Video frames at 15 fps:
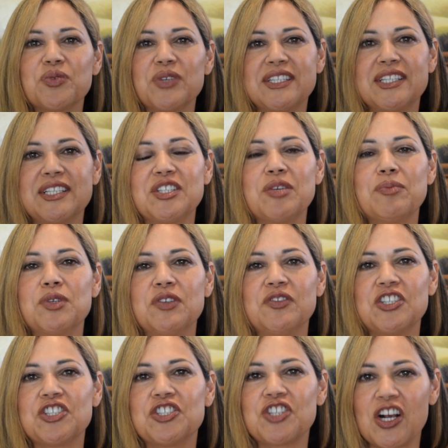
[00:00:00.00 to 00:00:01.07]
reason to move to
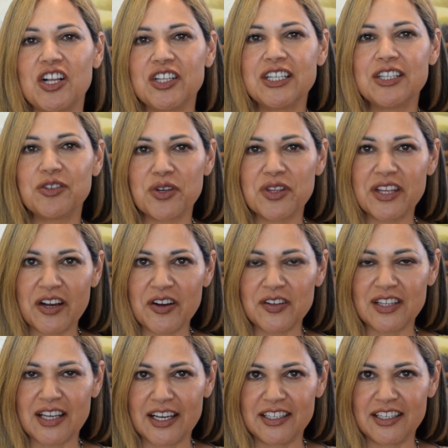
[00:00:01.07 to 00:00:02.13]
Charlotte, North
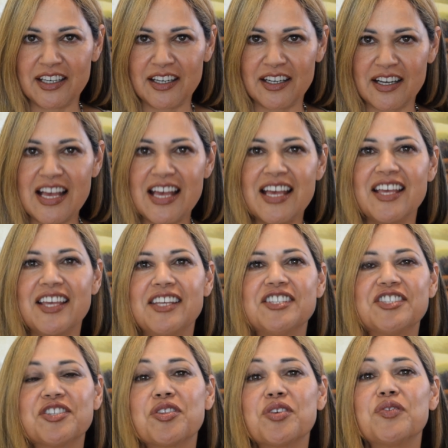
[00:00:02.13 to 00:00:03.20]
Carolina
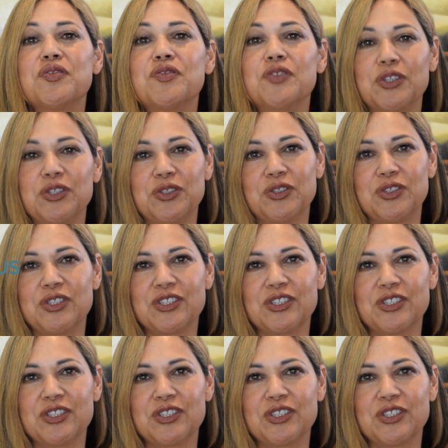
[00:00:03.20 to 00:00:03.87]
is the food.